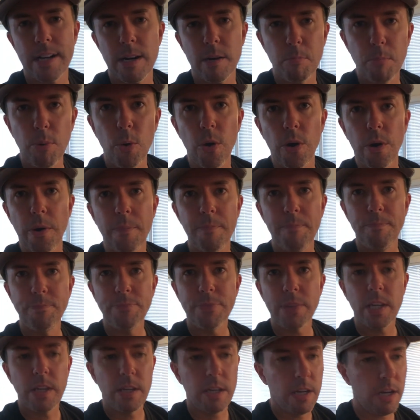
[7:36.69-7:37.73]
on a board.
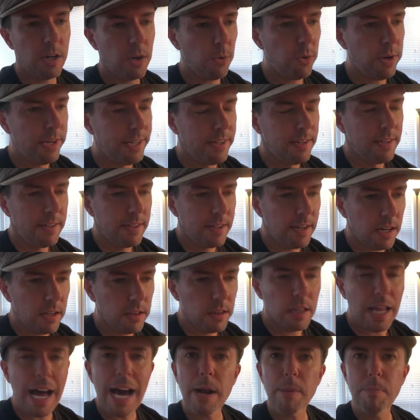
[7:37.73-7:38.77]
A
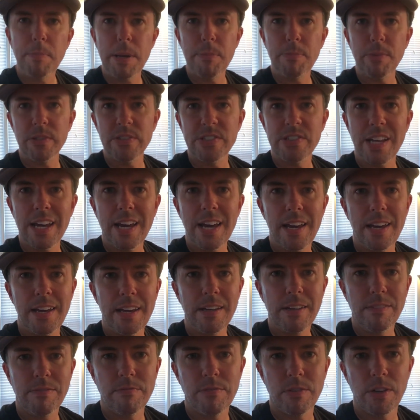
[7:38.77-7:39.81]
lot of people
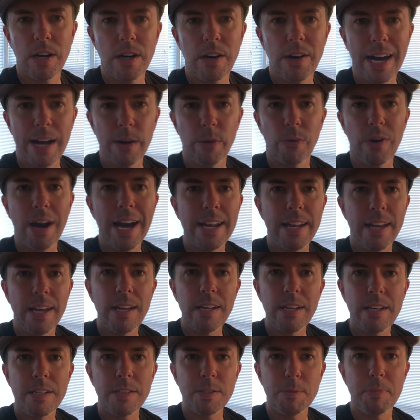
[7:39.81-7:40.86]
say, I don't ride
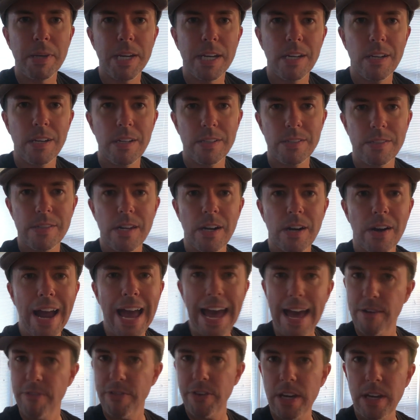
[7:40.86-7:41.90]
Indies because they're
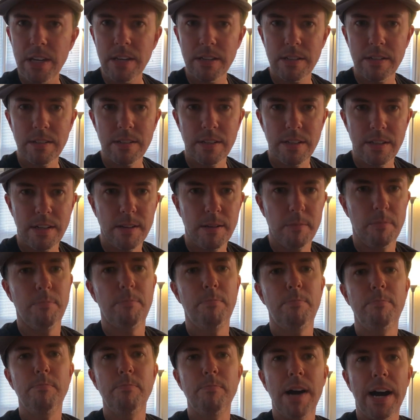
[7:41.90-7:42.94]
heavy.
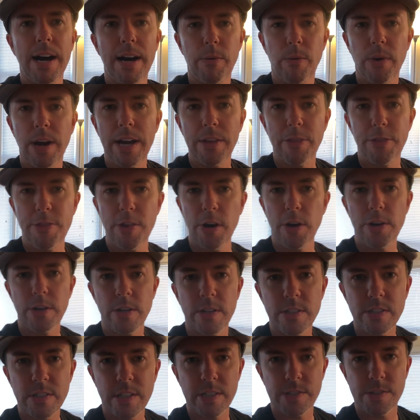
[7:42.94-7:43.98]
I ride
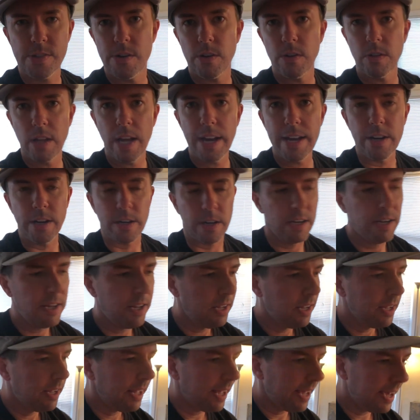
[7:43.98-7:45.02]
Thunders because they're lighter.
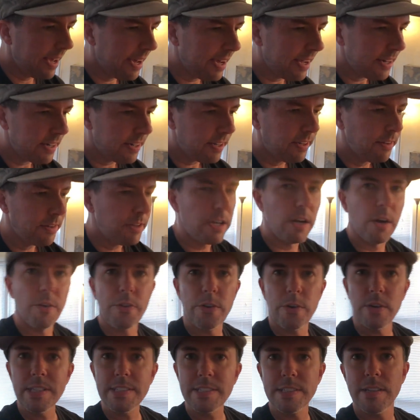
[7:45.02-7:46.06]
And,
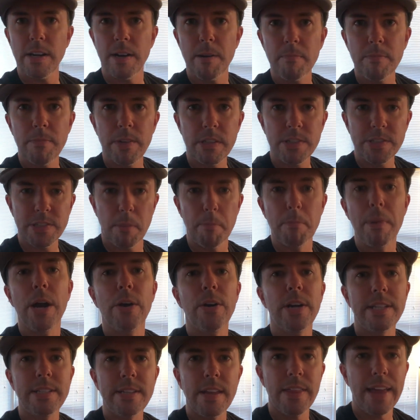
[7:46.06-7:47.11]
there's some
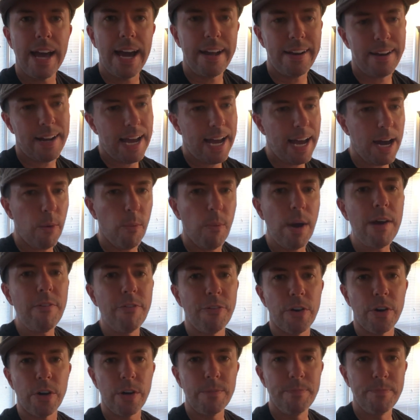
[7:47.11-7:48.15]
merit to that.
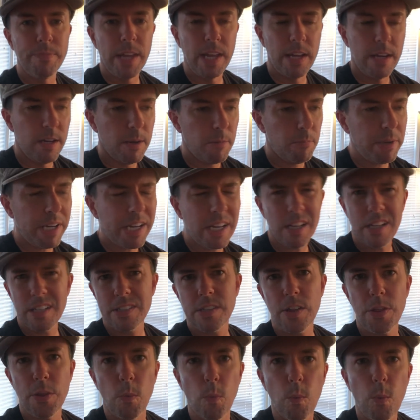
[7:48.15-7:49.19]
However,
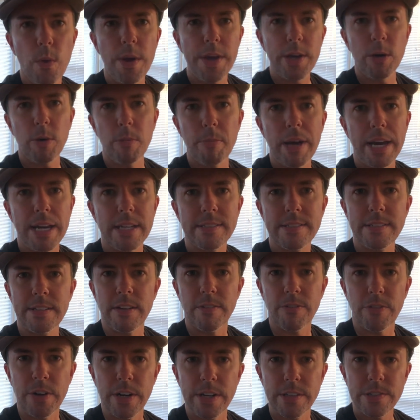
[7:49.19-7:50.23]
because of the wheelbase
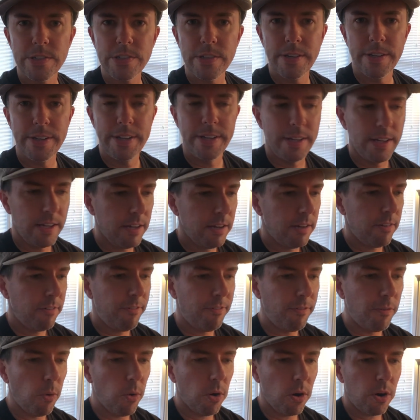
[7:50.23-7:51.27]
difference,
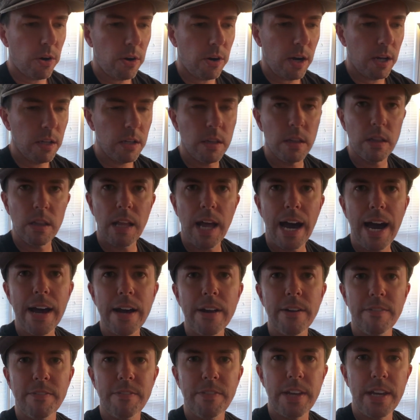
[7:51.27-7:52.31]
for a
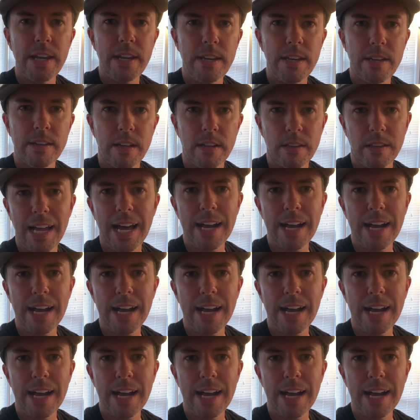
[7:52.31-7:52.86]
lot of aspects